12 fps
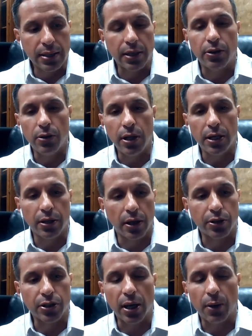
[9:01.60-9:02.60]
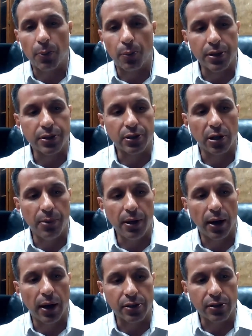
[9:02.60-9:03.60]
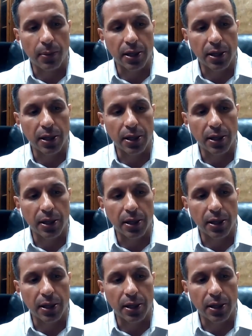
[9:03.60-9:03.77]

you need to understand what prison is going to be like. So I'm going to